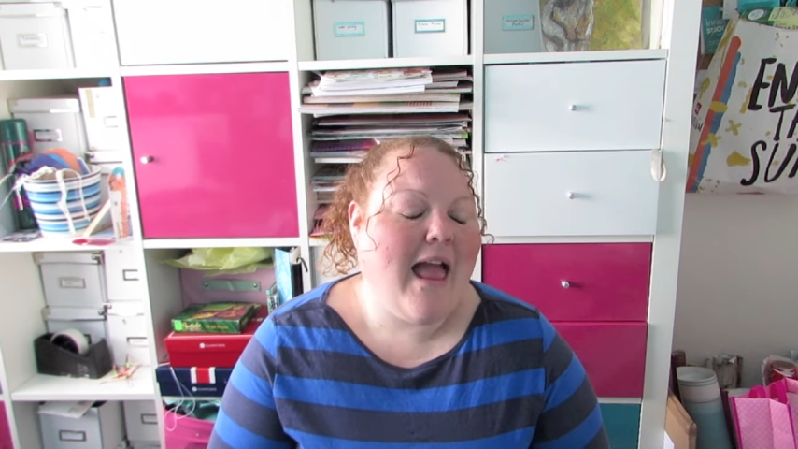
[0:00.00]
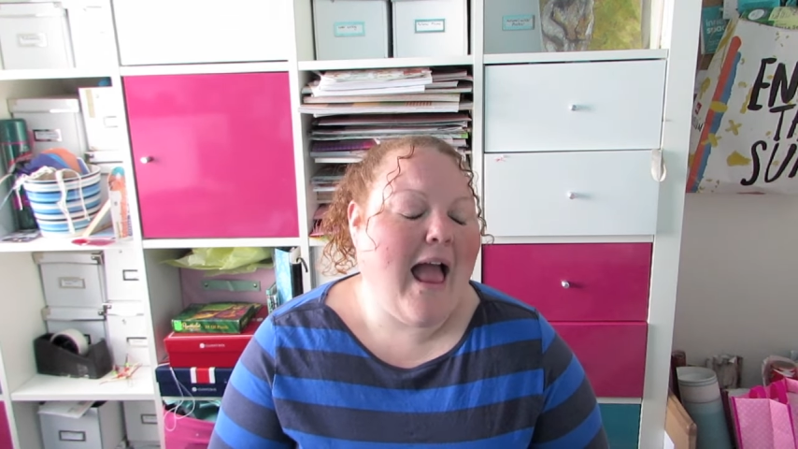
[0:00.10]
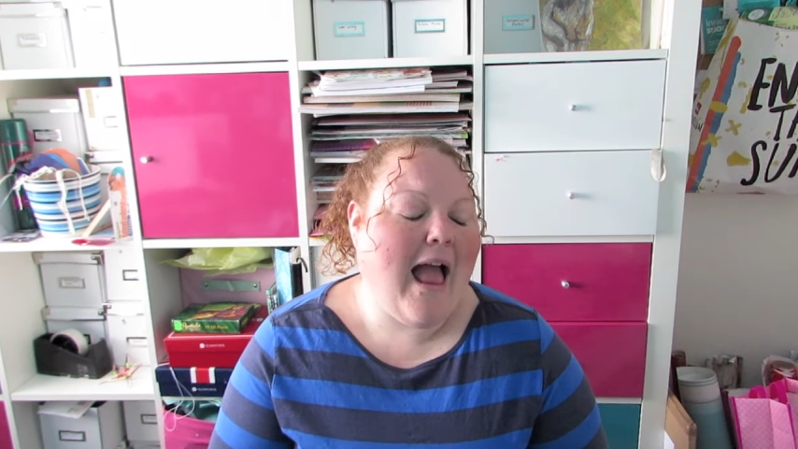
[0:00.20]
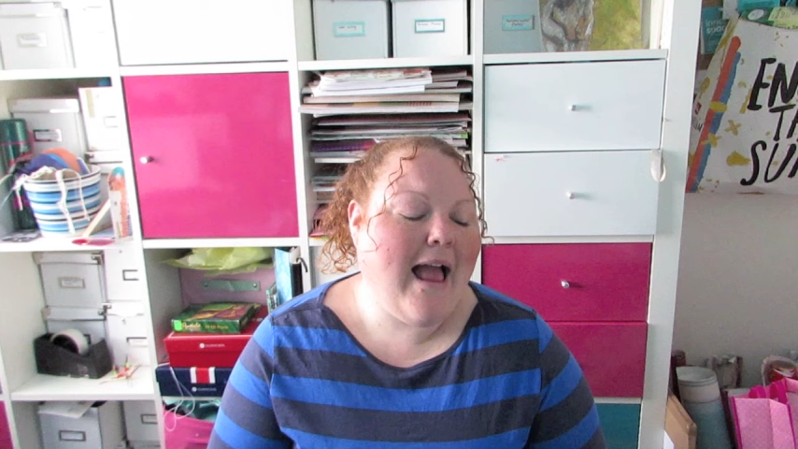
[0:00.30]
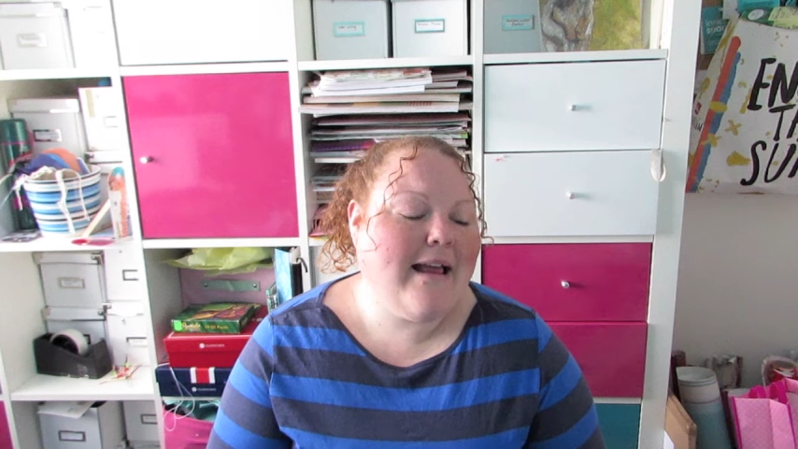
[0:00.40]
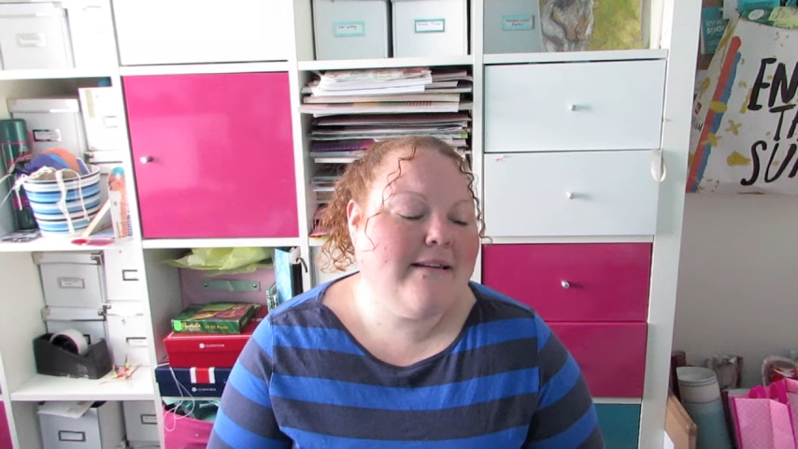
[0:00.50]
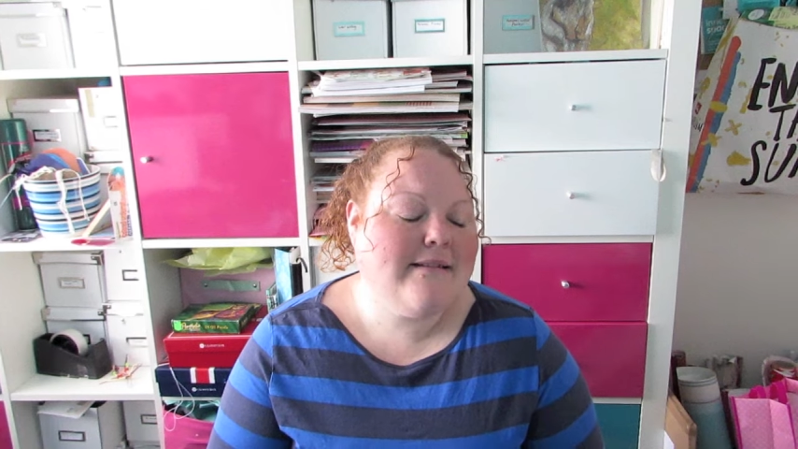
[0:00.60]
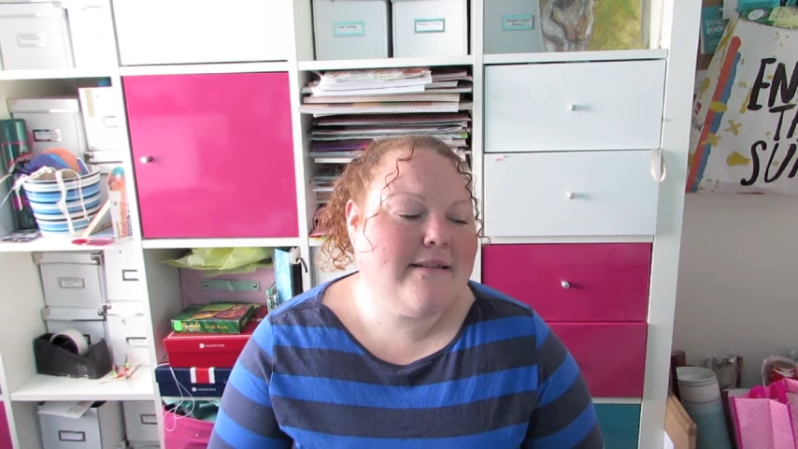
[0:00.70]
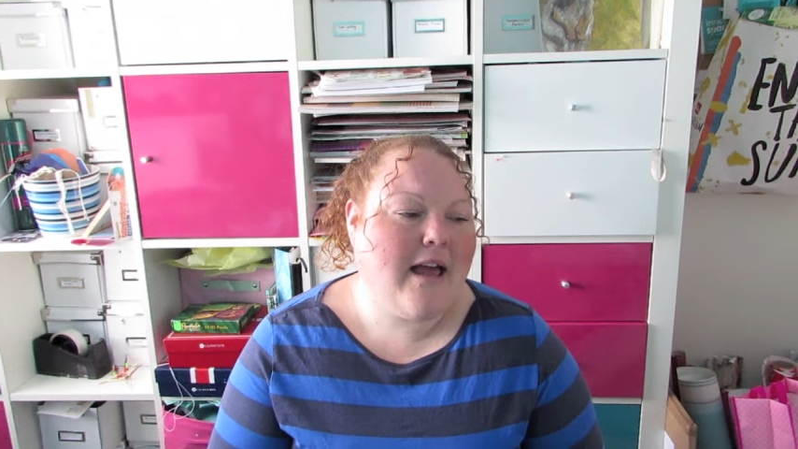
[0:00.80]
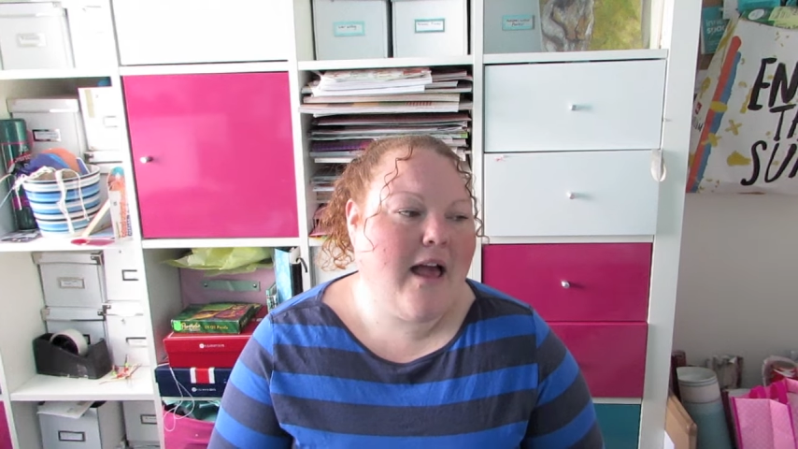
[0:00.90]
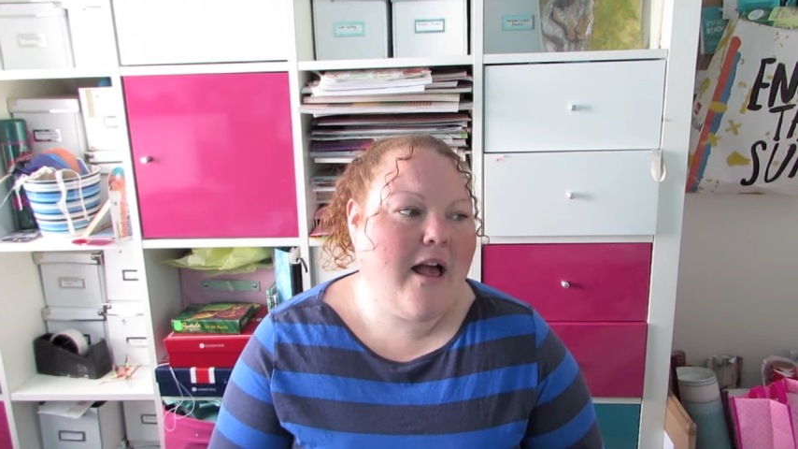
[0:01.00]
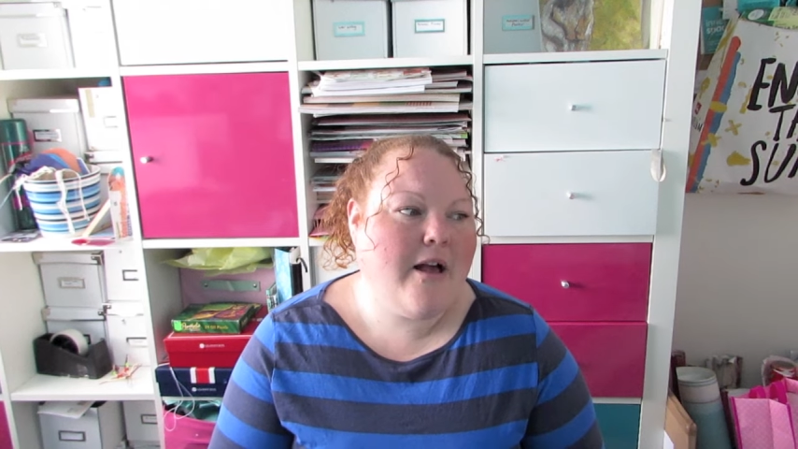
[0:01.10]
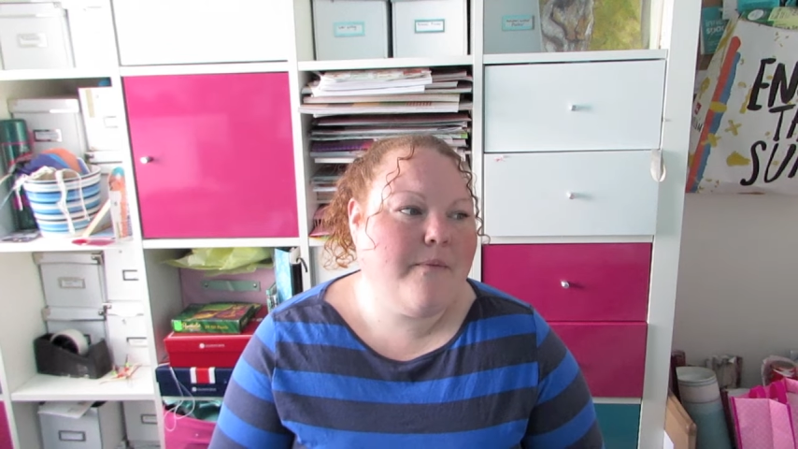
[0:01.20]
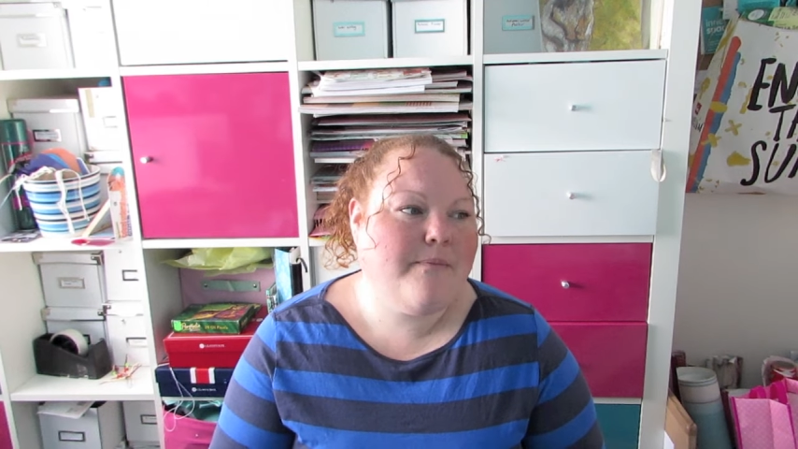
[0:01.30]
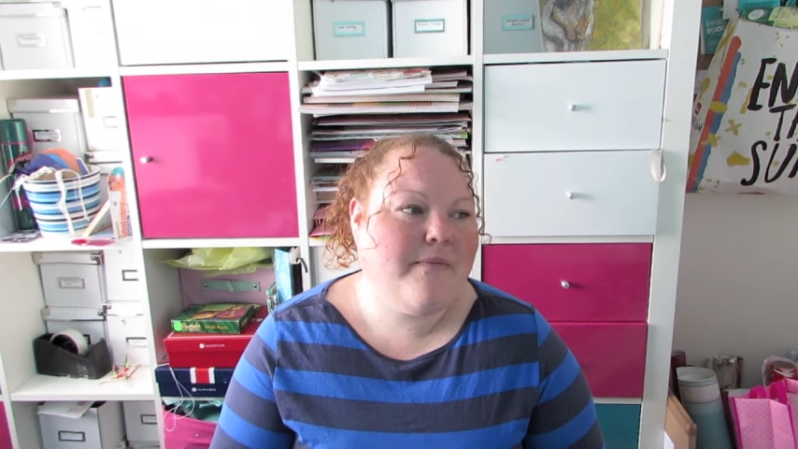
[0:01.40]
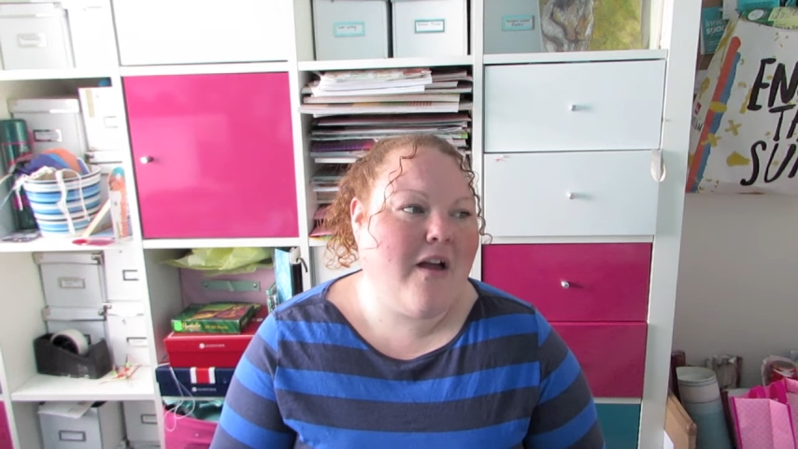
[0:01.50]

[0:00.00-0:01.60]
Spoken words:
And I